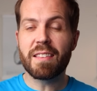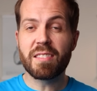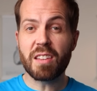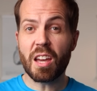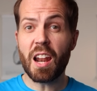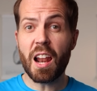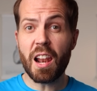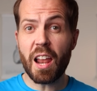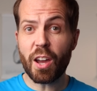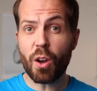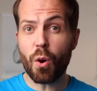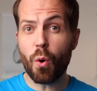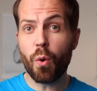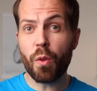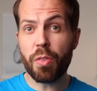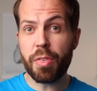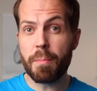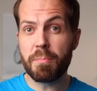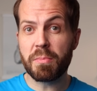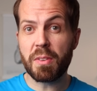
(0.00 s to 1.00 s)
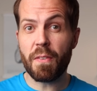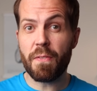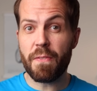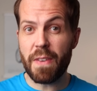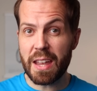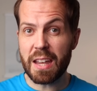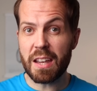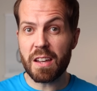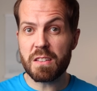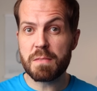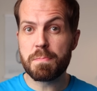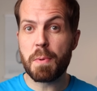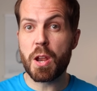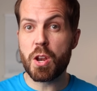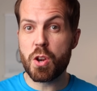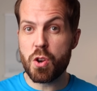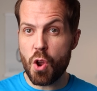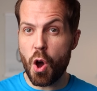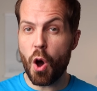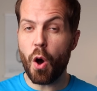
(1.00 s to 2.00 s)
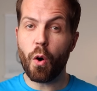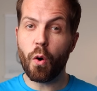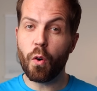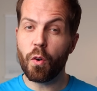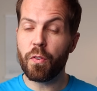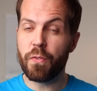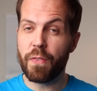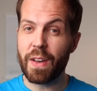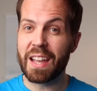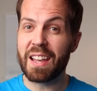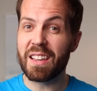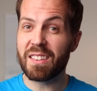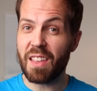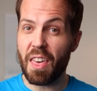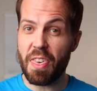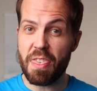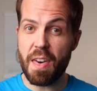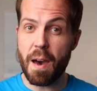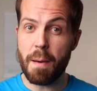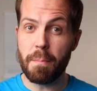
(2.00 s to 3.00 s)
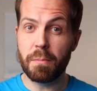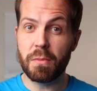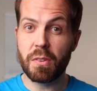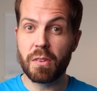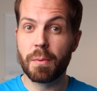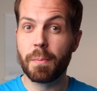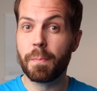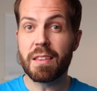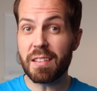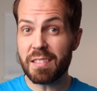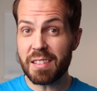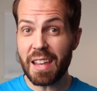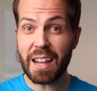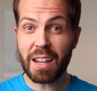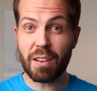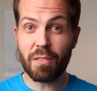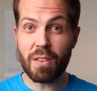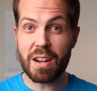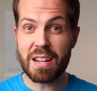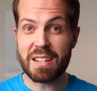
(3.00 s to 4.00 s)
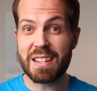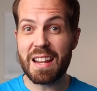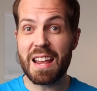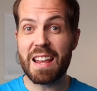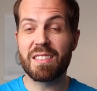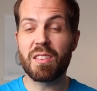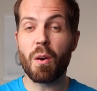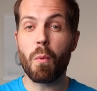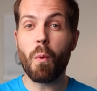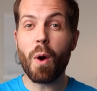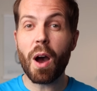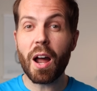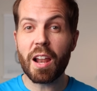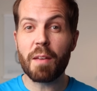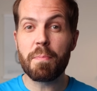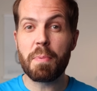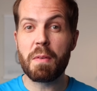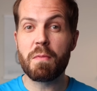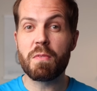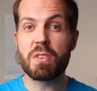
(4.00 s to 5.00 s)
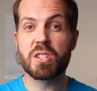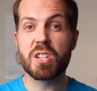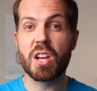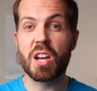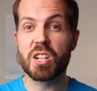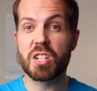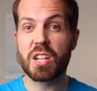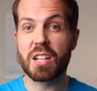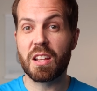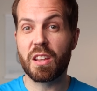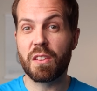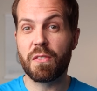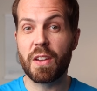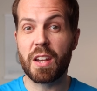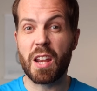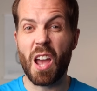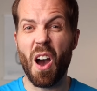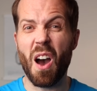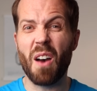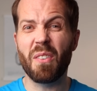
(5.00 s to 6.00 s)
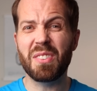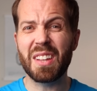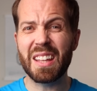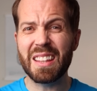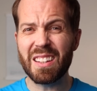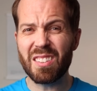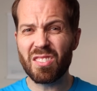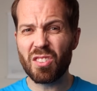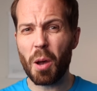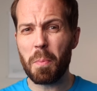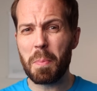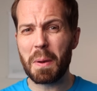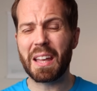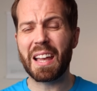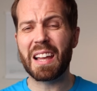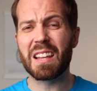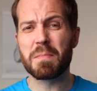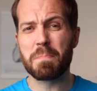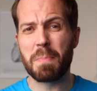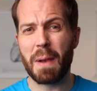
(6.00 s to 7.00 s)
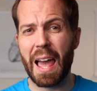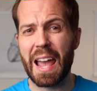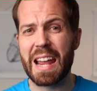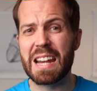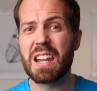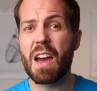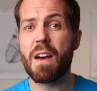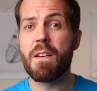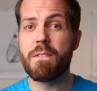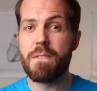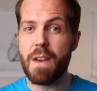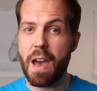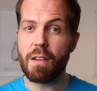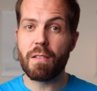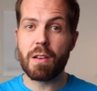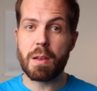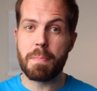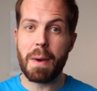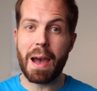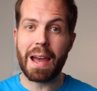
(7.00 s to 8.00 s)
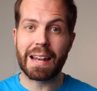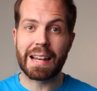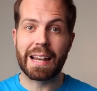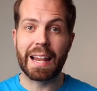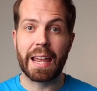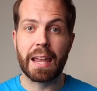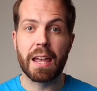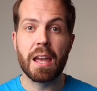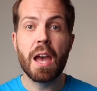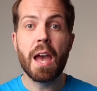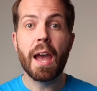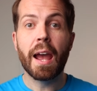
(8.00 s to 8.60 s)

It's kind of like all thumbs are fingers, but not all fingers are thumbs. The second reason is that while I've been researching this video, I've seen this topic explained very badly.